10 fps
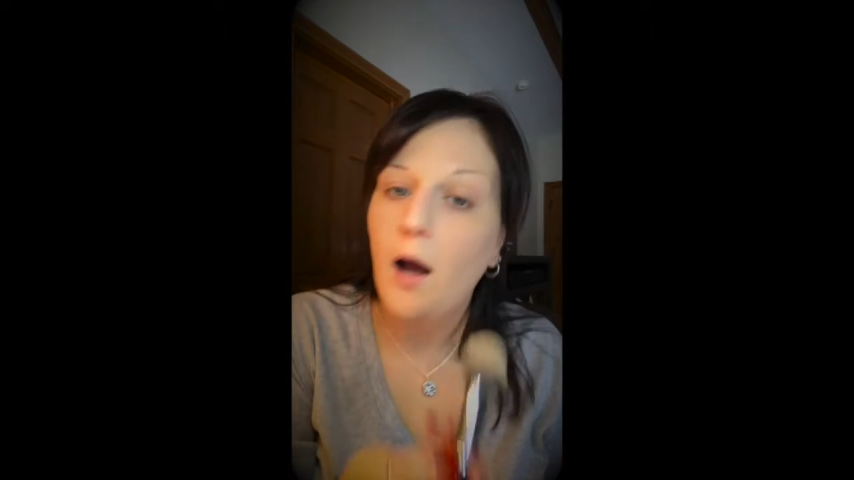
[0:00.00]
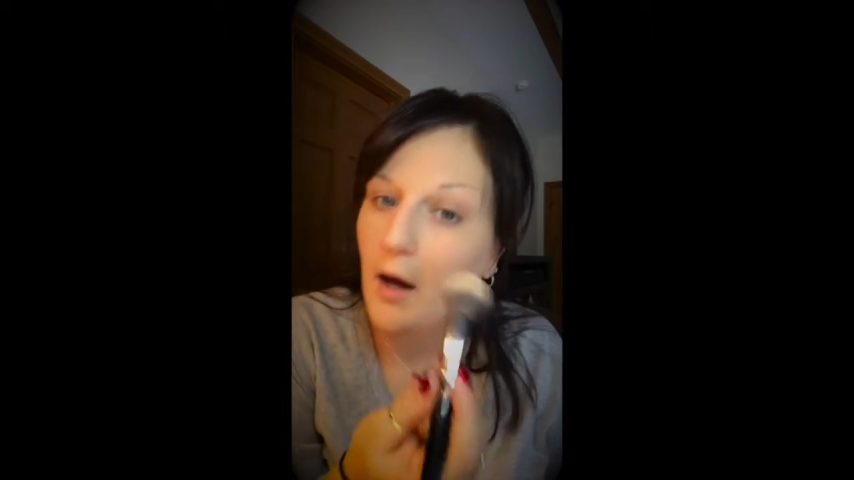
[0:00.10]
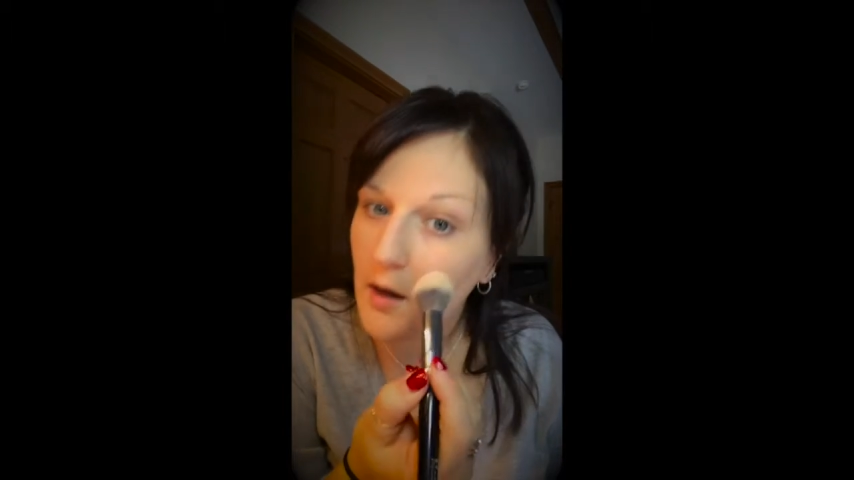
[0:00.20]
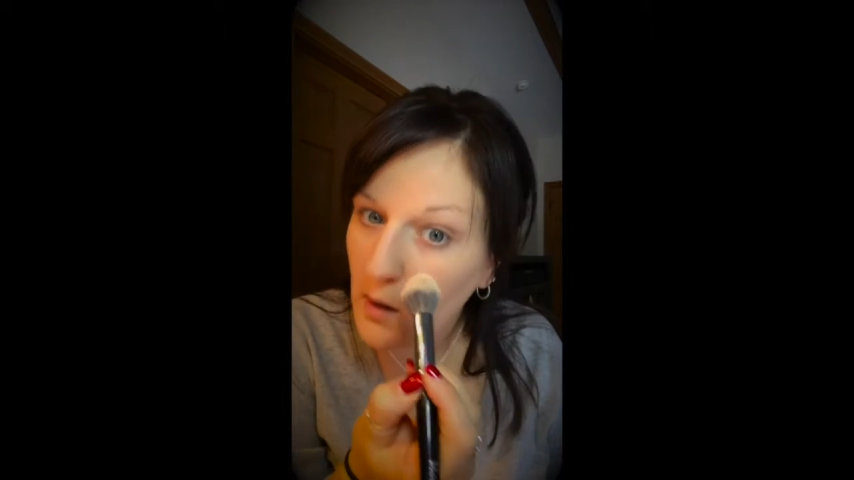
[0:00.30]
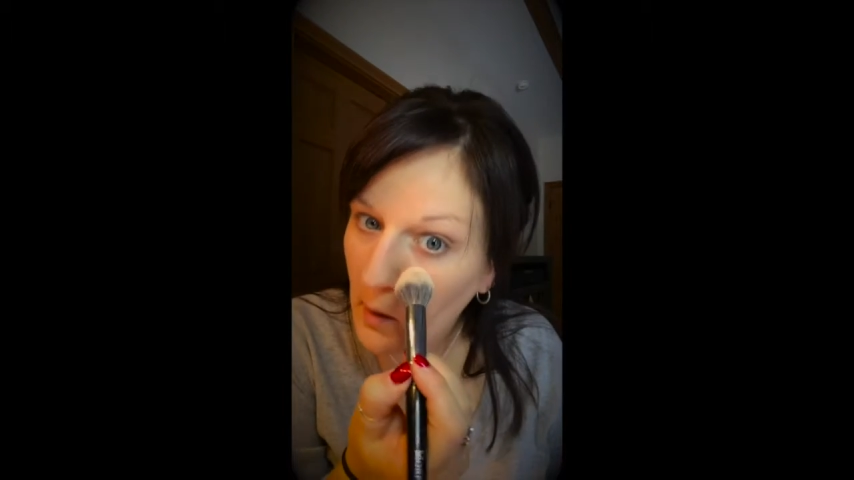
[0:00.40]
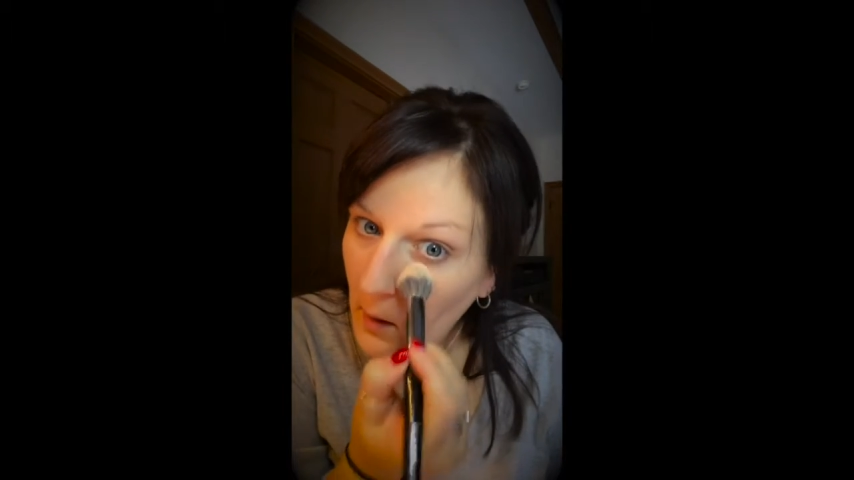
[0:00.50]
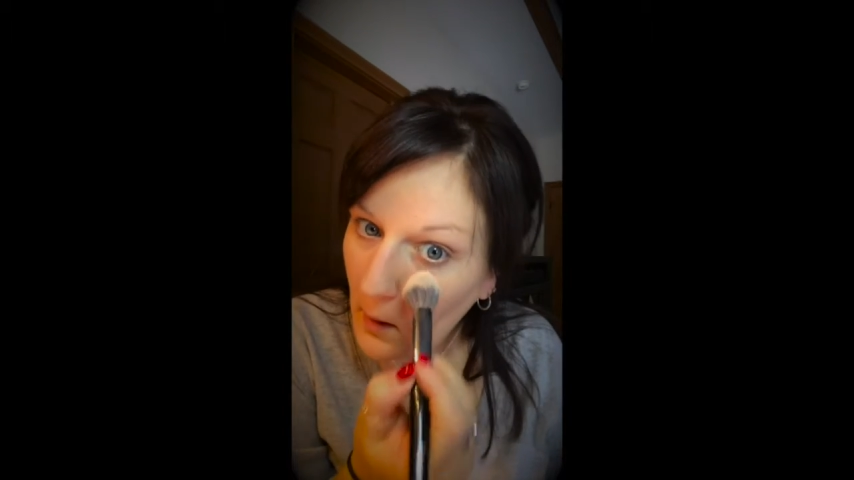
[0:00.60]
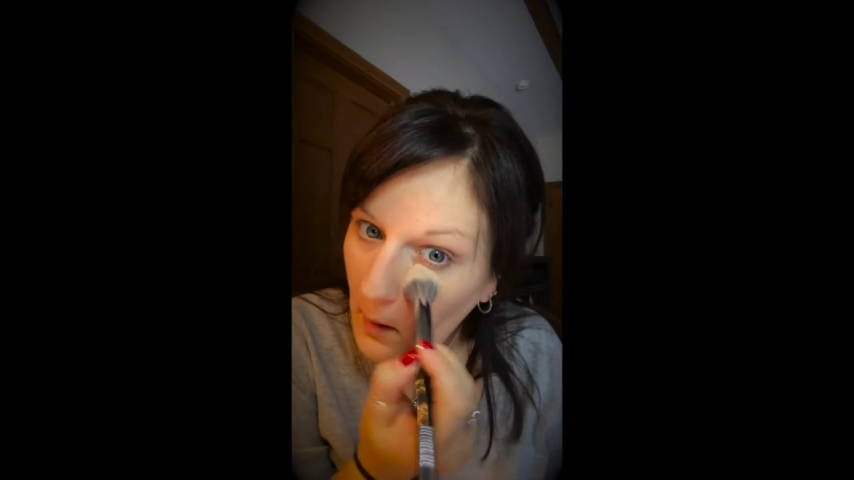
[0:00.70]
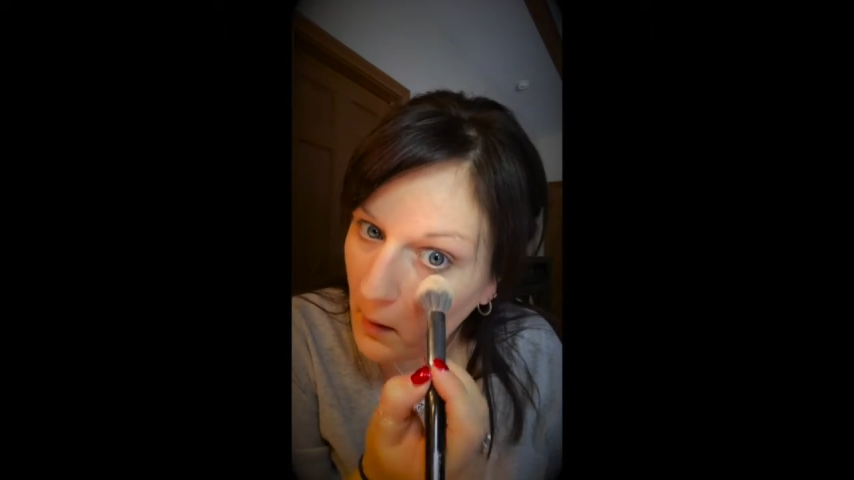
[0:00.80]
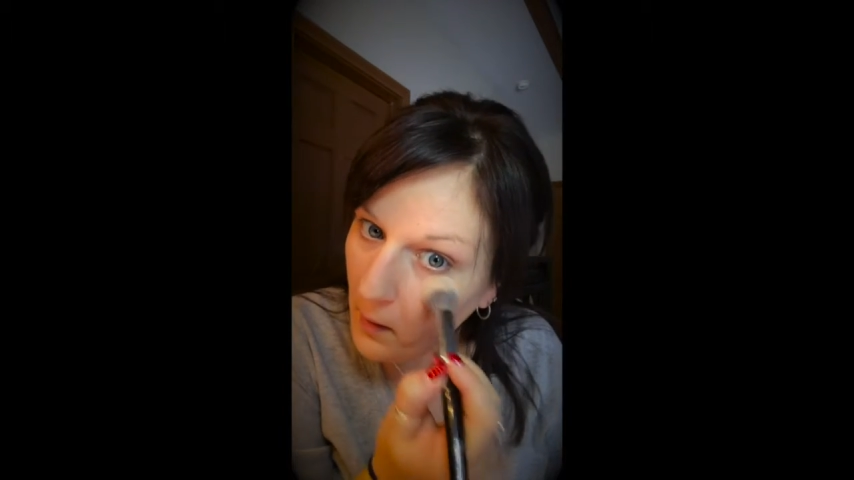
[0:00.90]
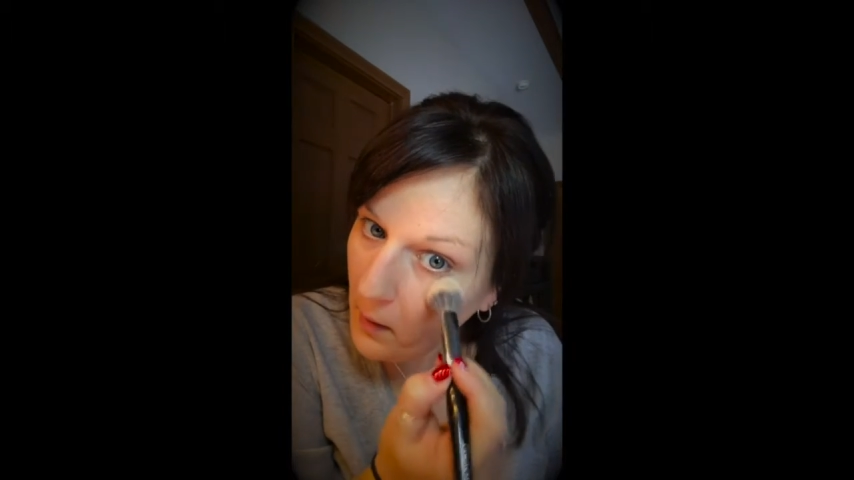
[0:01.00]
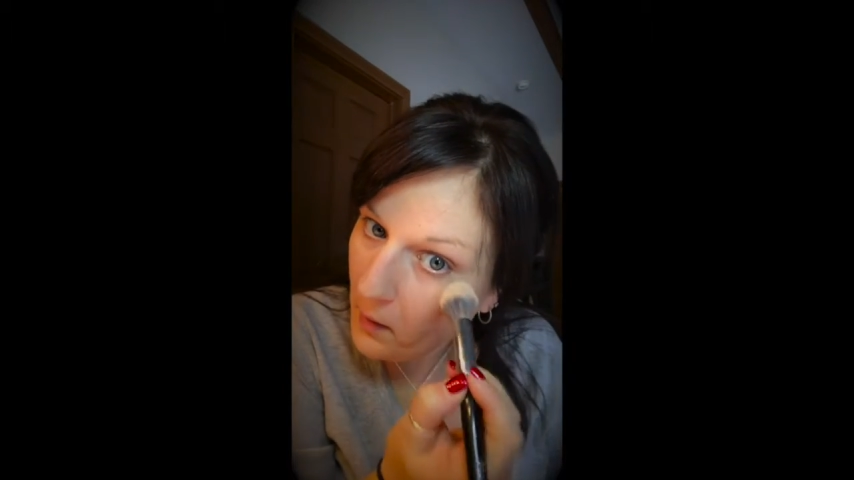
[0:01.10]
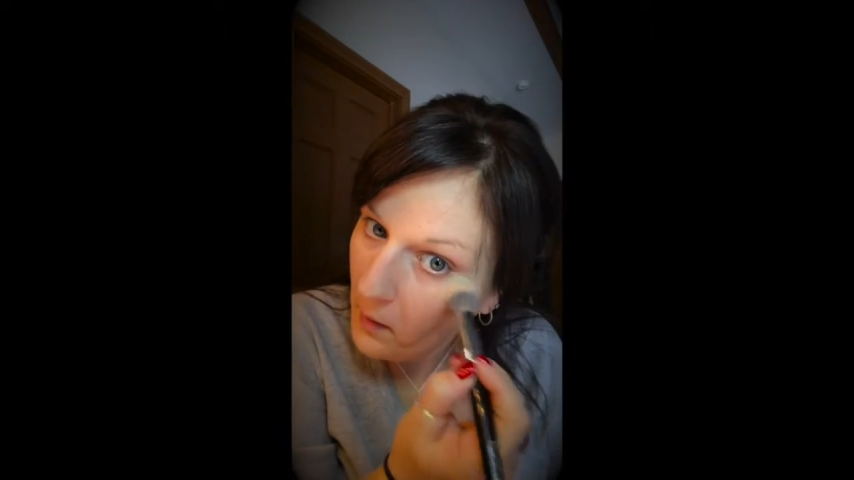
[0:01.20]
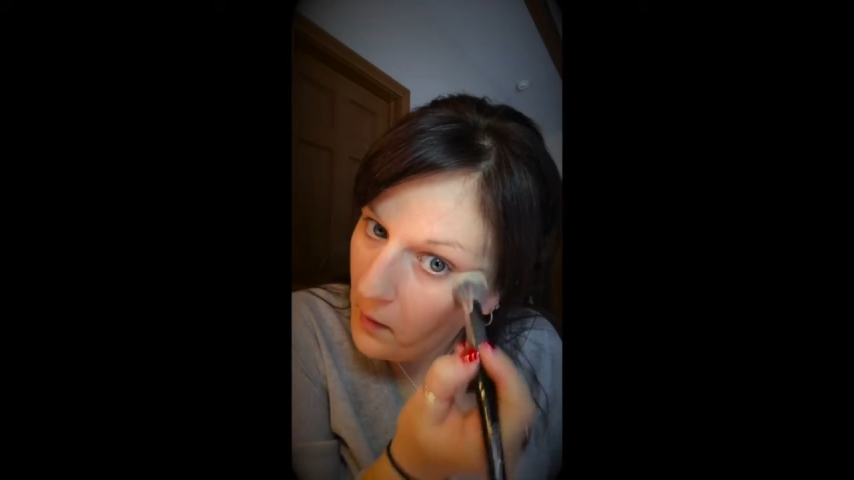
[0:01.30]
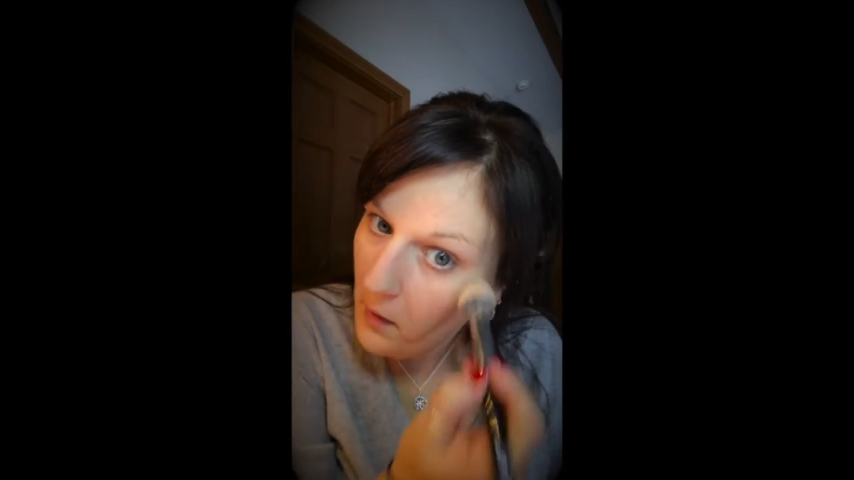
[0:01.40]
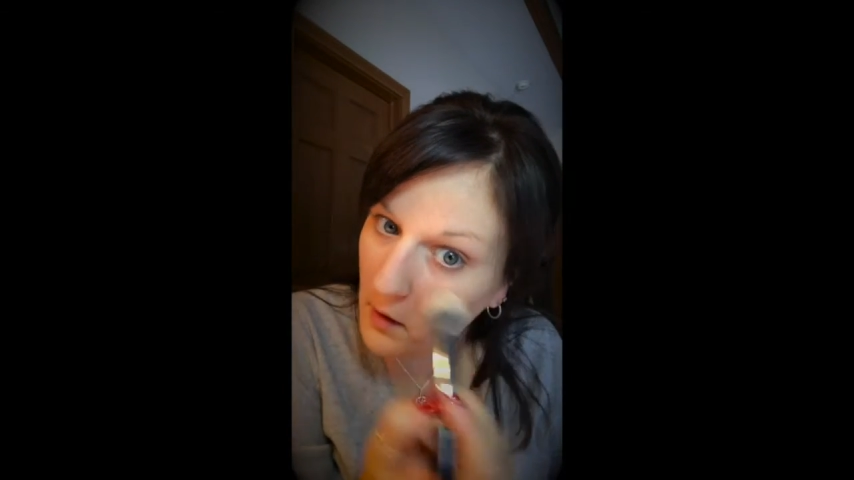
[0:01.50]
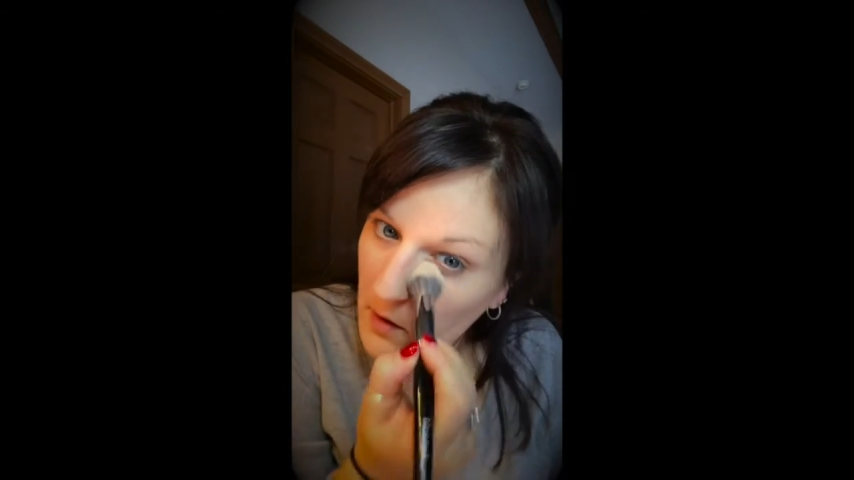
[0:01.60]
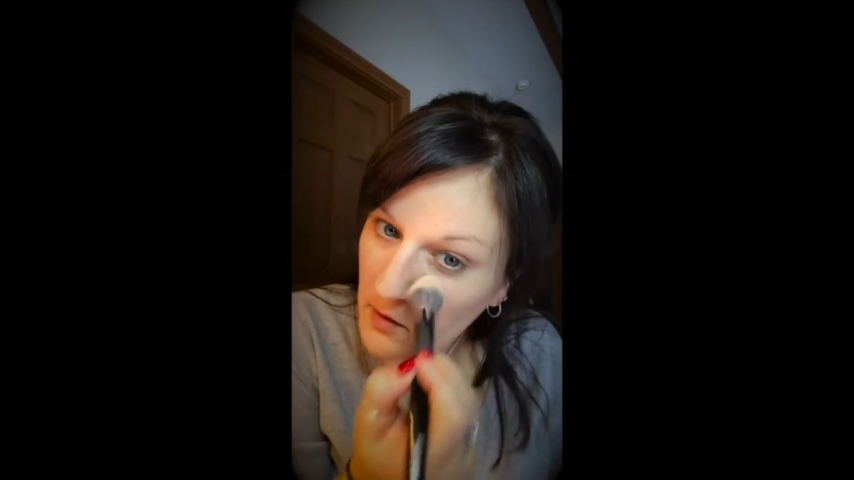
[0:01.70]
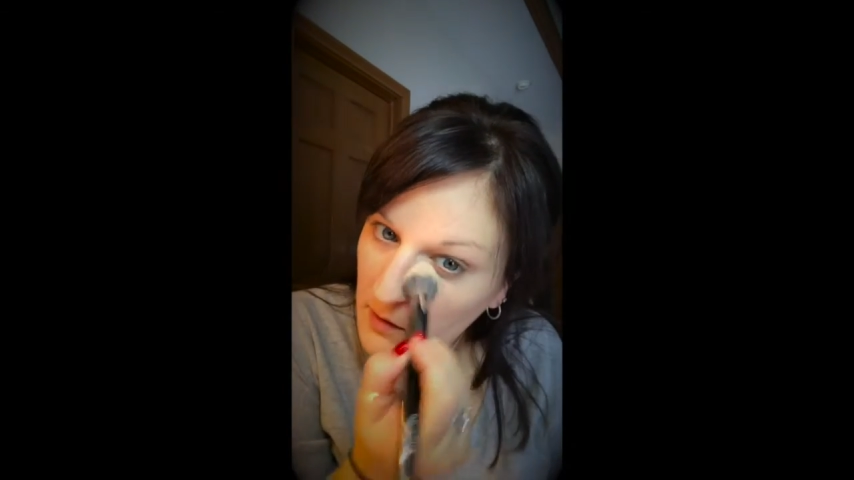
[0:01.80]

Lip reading: eye a